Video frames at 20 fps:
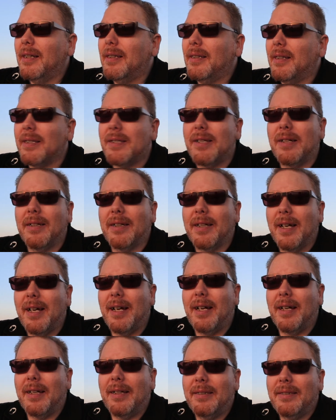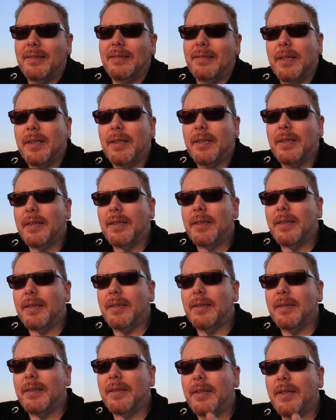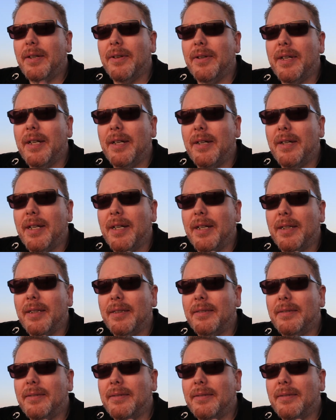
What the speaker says: that's all I got. You're the Internet,